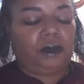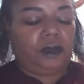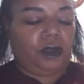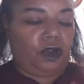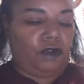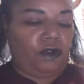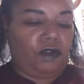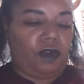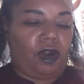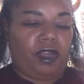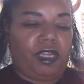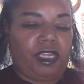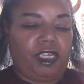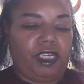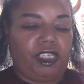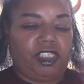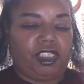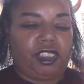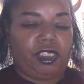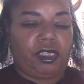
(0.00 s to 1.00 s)
overall
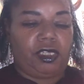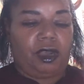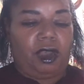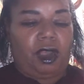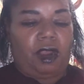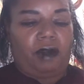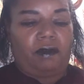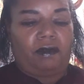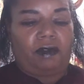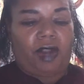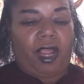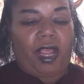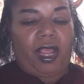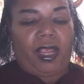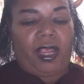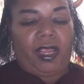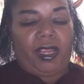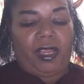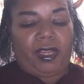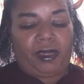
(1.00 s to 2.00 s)
energy. All
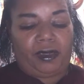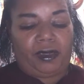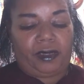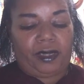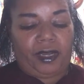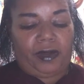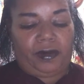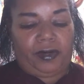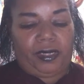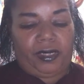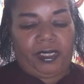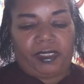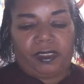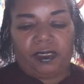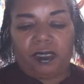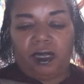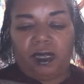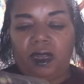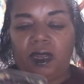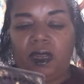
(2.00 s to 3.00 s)
right,
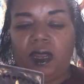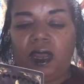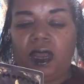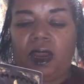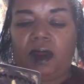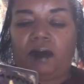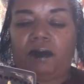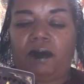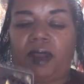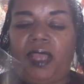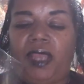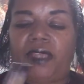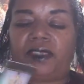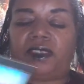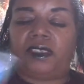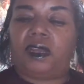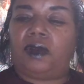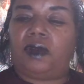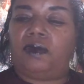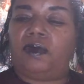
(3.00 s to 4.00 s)
Aries. All right,
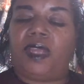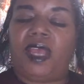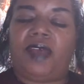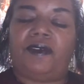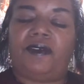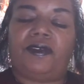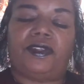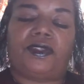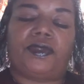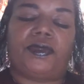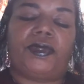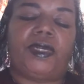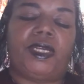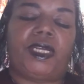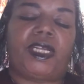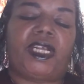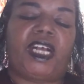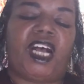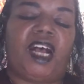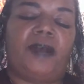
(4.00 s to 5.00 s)
so we have a three
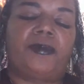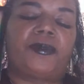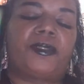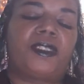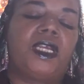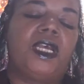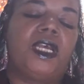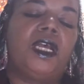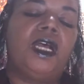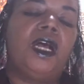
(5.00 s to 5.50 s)
of cups.